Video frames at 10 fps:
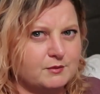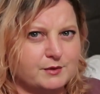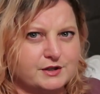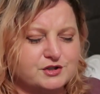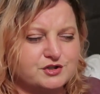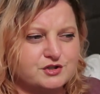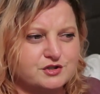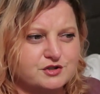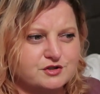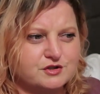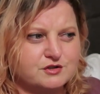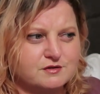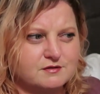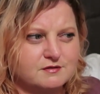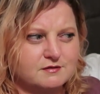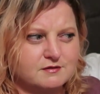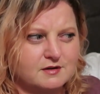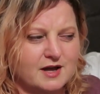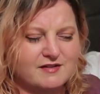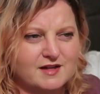which
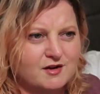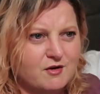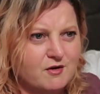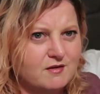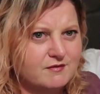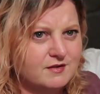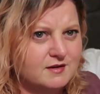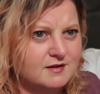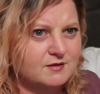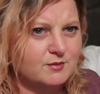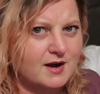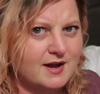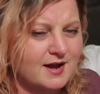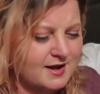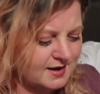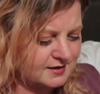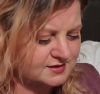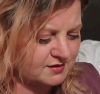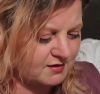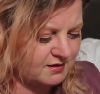I think all the Y
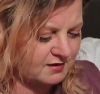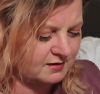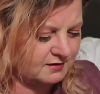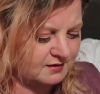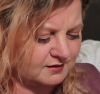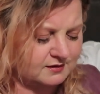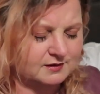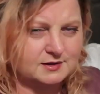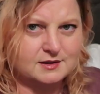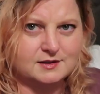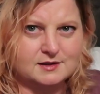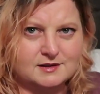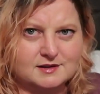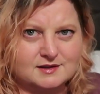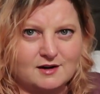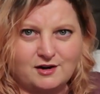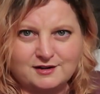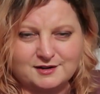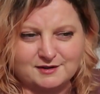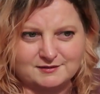As are
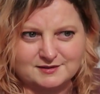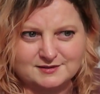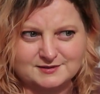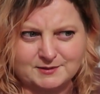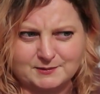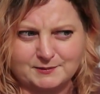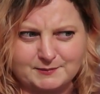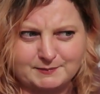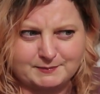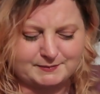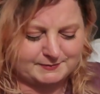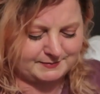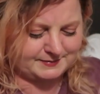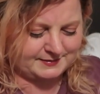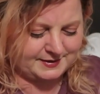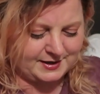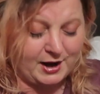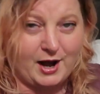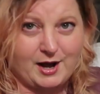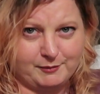hardcover, so
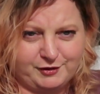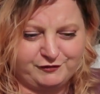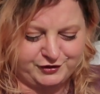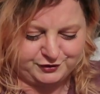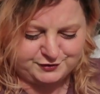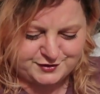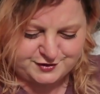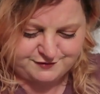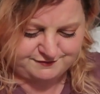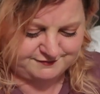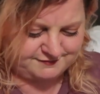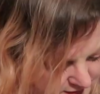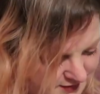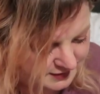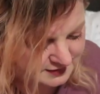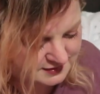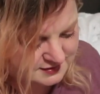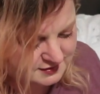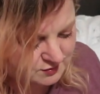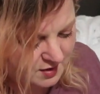I'm confused. And this
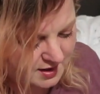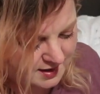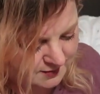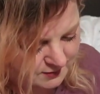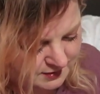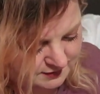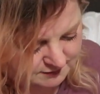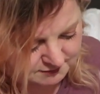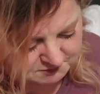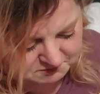is the Y A one.